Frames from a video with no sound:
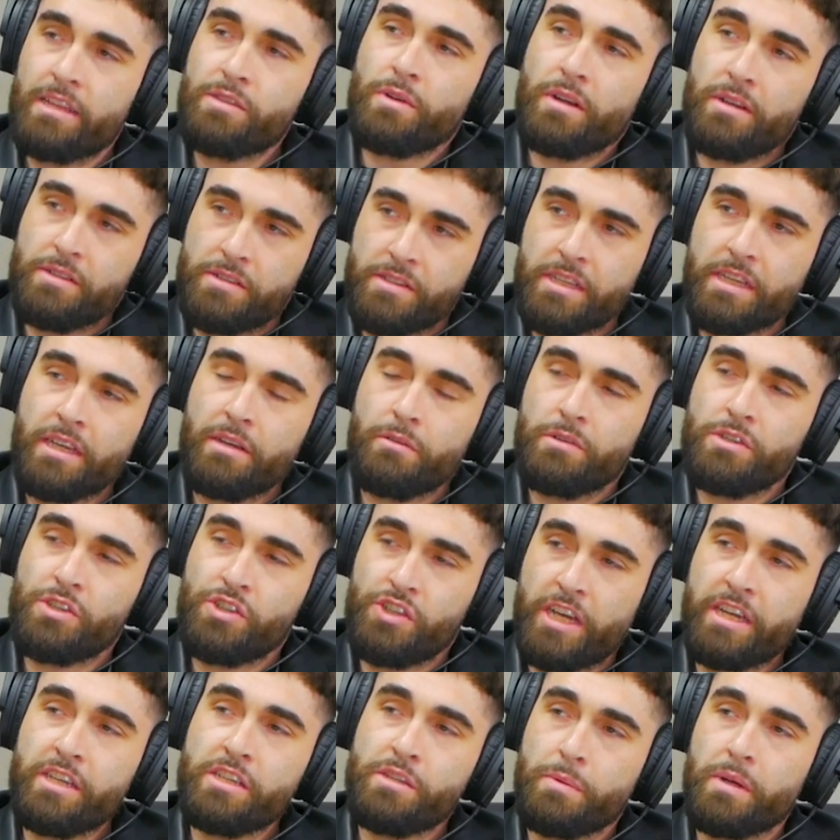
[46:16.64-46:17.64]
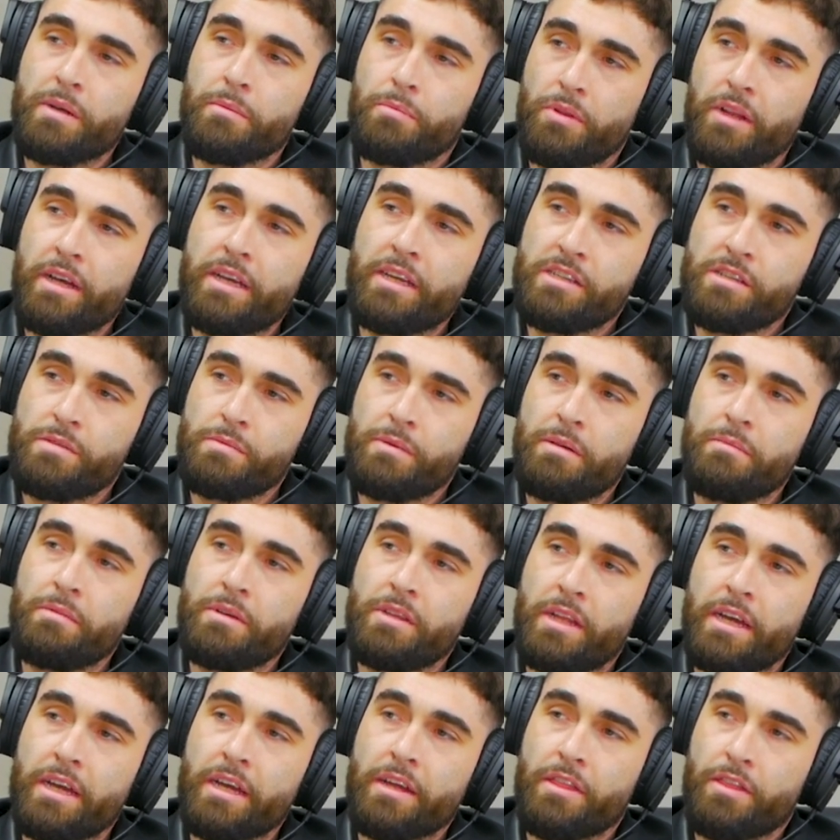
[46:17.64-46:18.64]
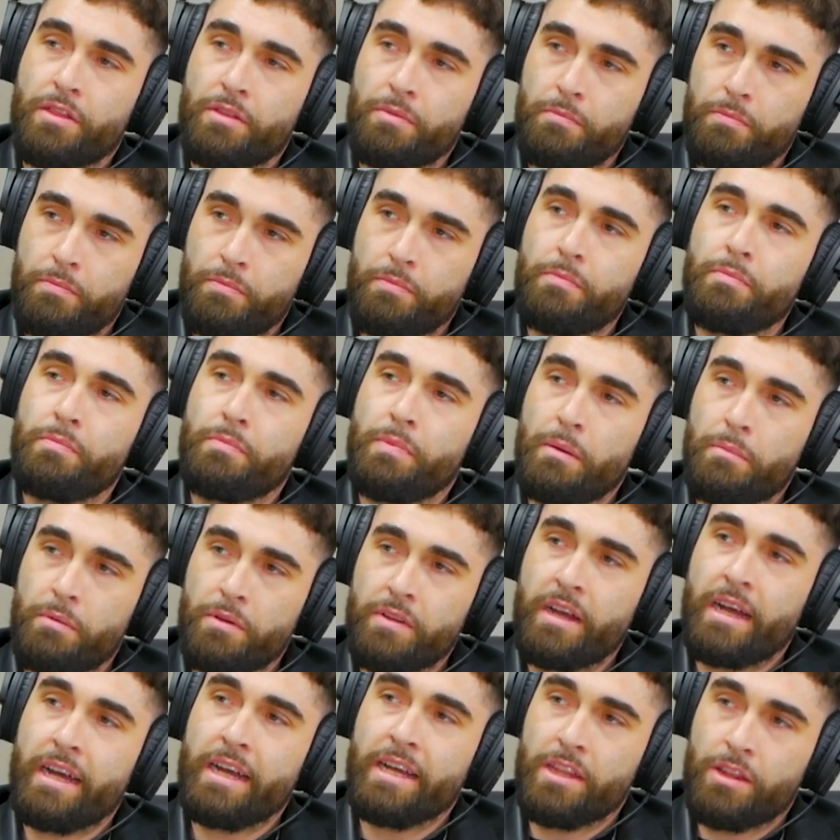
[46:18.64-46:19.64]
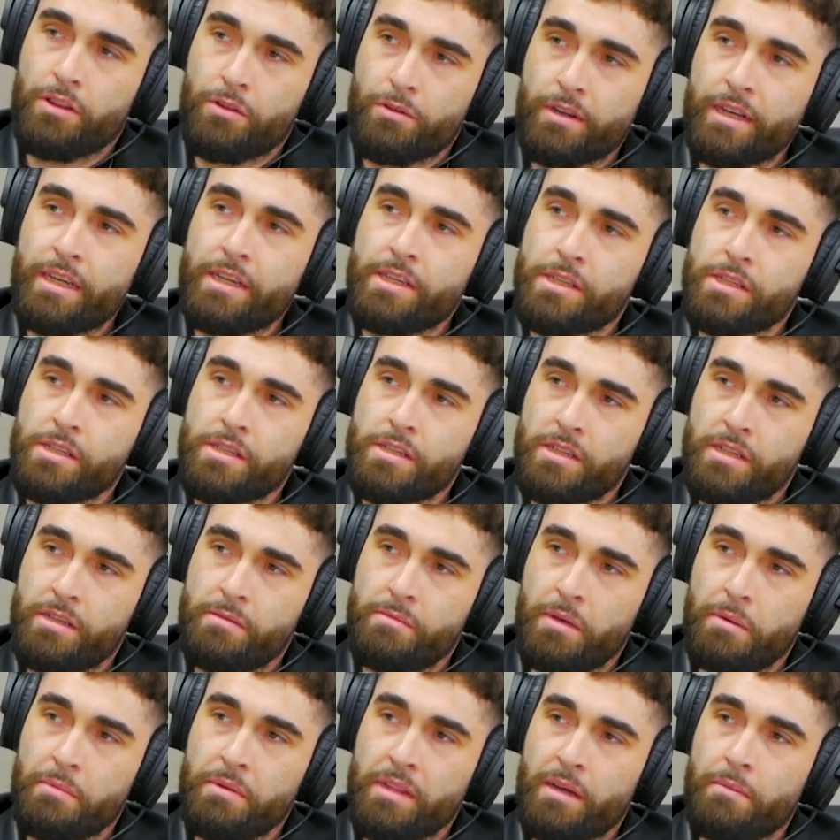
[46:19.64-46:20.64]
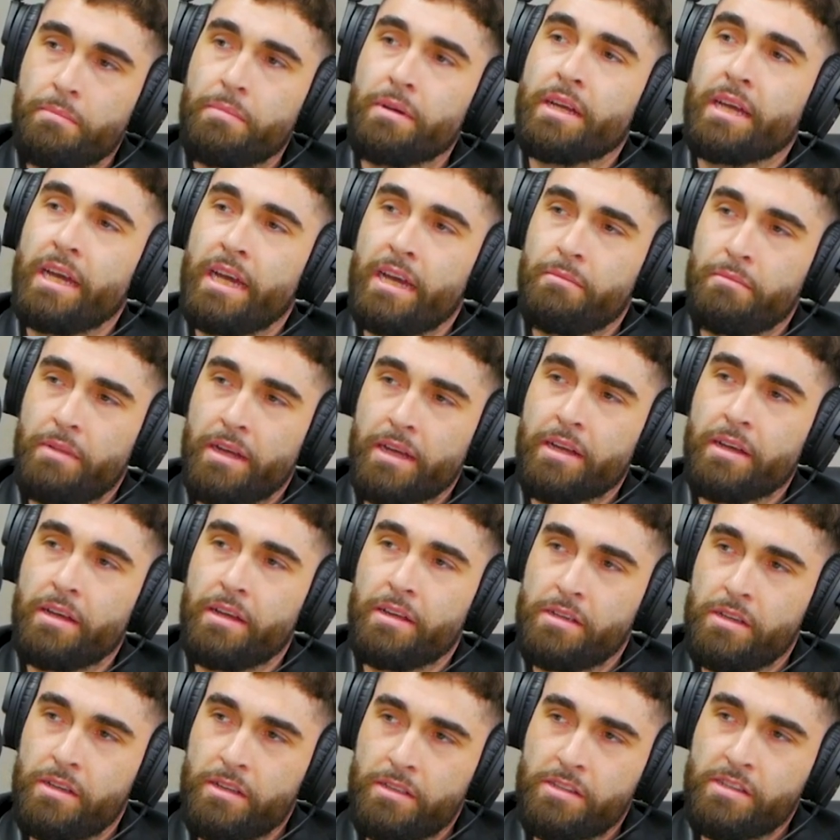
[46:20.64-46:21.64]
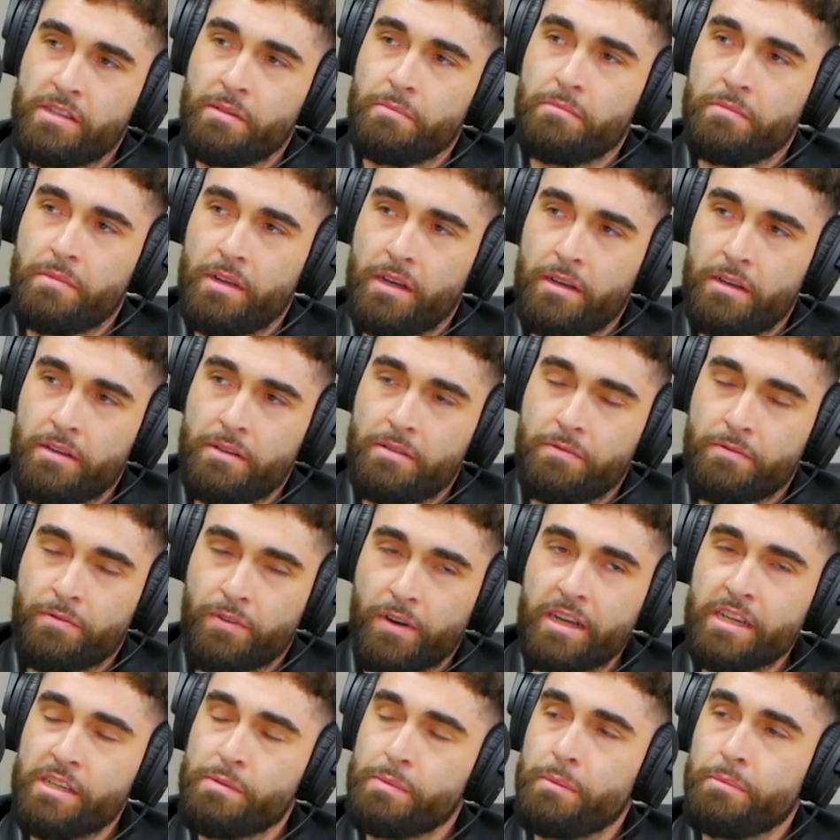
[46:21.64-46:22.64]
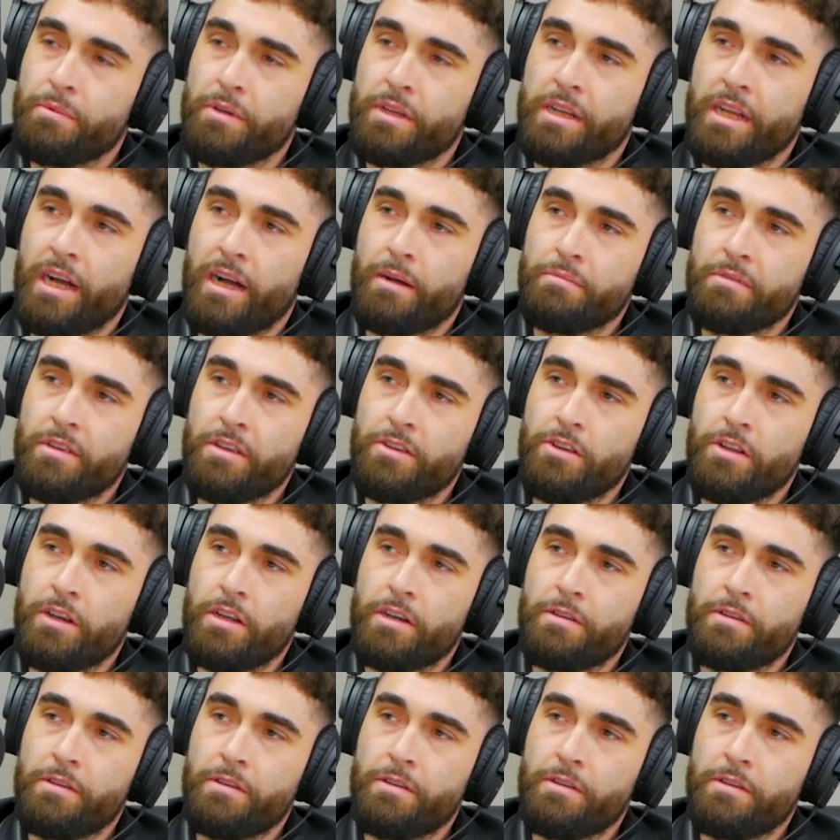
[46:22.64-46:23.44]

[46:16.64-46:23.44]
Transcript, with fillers: that's what I was thinking with was Shakespeare plays. Okay, maybe like okay, okay. people die in threes, and maybe that became like a some phrase people adopted. You